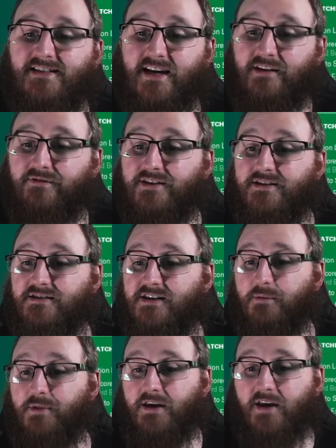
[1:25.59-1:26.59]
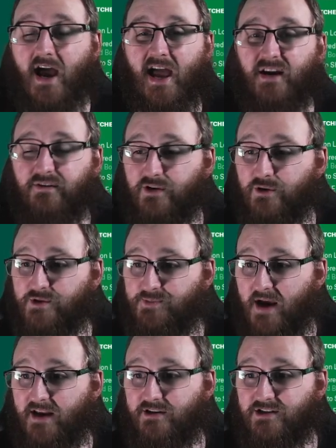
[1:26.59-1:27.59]
Davies has come in ahead of Lewis
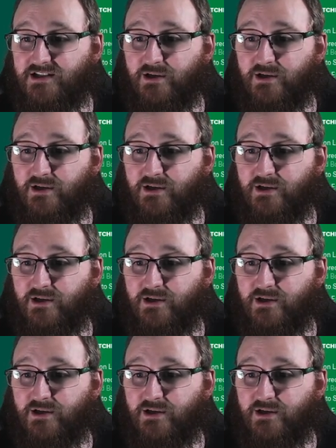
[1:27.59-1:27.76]
Payne because